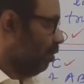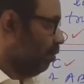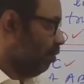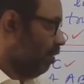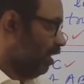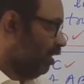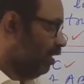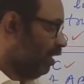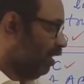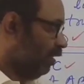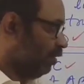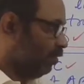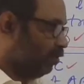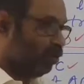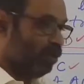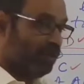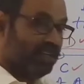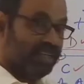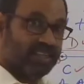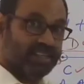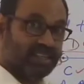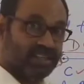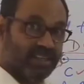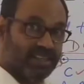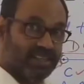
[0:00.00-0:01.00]
But the two
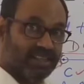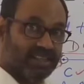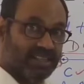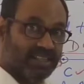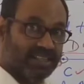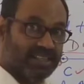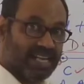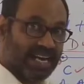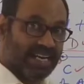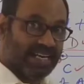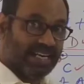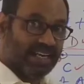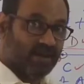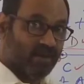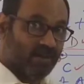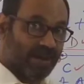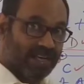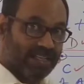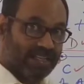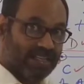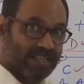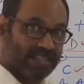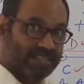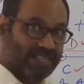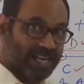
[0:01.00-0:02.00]
distances are
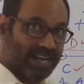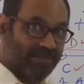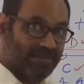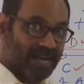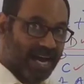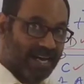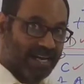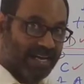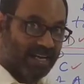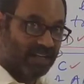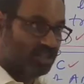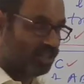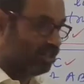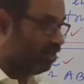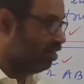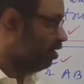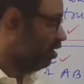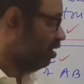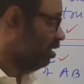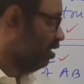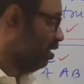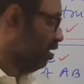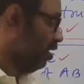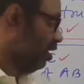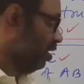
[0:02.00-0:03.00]
equal in the same
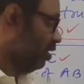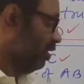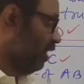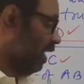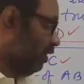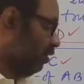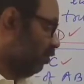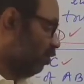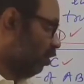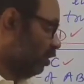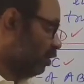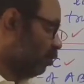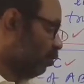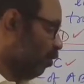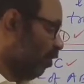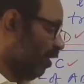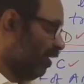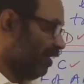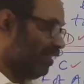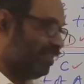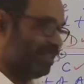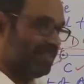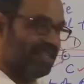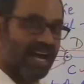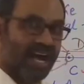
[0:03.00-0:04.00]
direction, then those
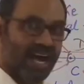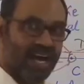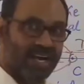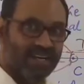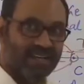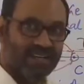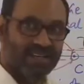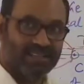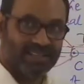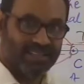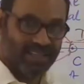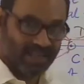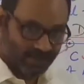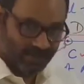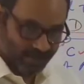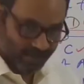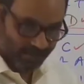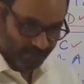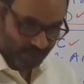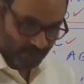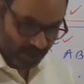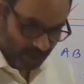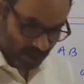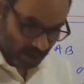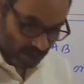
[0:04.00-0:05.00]
points are same.